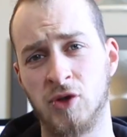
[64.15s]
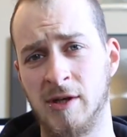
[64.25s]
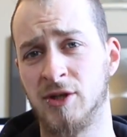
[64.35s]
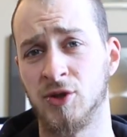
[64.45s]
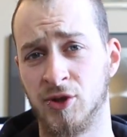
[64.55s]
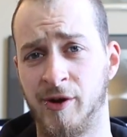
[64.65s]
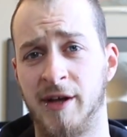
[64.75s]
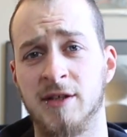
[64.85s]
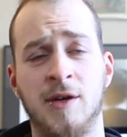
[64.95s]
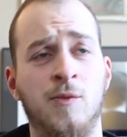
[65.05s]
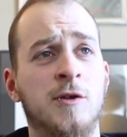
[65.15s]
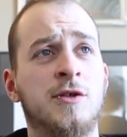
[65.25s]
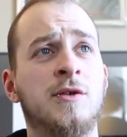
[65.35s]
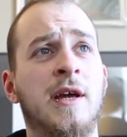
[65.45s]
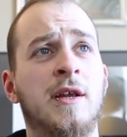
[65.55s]
stretch your strings, and
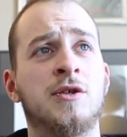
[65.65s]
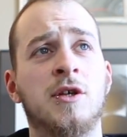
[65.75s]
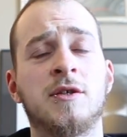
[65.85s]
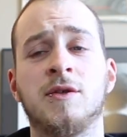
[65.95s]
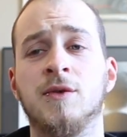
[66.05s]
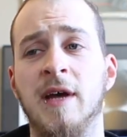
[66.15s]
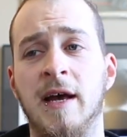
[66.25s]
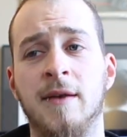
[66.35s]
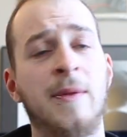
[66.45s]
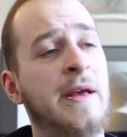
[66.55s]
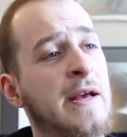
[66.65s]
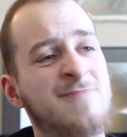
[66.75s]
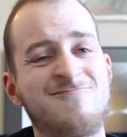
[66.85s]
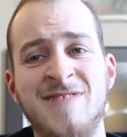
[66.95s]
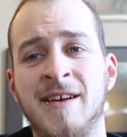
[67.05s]
once you get adjusted to that,
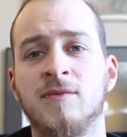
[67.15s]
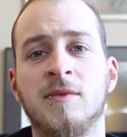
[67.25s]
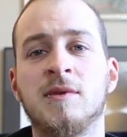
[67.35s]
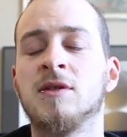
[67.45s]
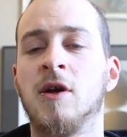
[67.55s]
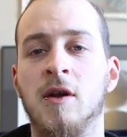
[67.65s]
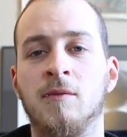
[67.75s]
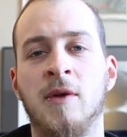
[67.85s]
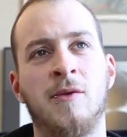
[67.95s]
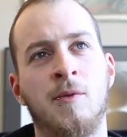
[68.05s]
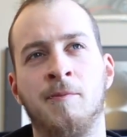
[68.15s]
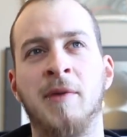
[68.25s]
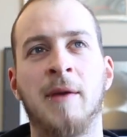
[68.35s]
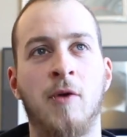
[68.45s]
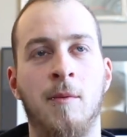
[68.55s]
it's not a
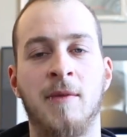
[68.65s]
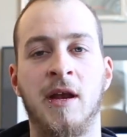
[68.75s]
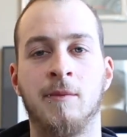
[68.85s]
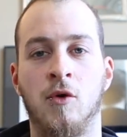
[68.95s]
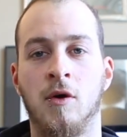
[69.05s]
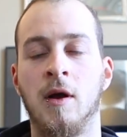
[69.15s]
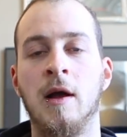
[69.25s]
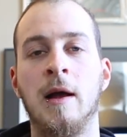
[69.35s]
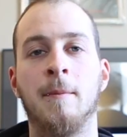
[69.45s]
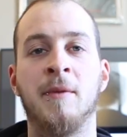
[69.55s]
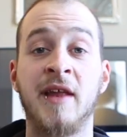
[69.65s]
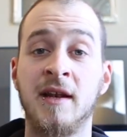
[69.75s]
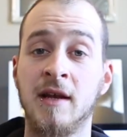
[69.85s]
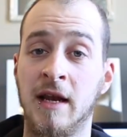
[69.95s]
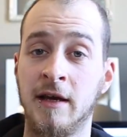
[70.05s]
big problem anymore. But
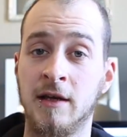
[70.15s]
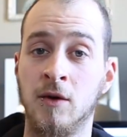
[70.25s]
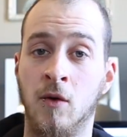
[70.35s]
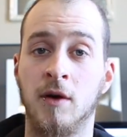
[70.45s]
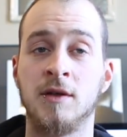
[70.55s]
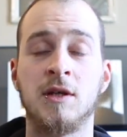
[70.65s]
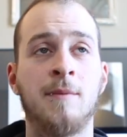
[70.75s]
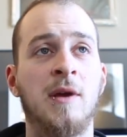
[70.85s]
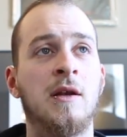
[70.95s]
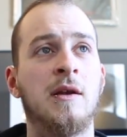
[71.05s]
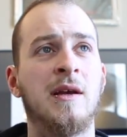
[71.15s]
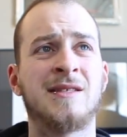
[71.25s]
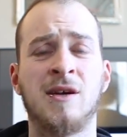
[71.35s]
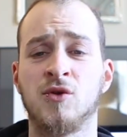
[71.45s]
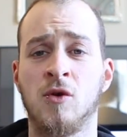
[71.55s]
then the clanky noise. I mean,
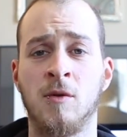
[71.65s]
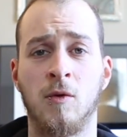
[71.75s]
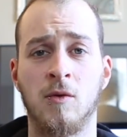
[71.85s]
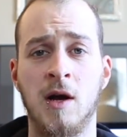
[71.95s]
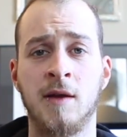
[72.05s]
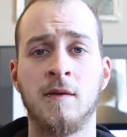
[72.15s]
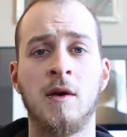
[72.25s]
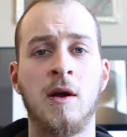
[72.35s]
it sounds horrible, right?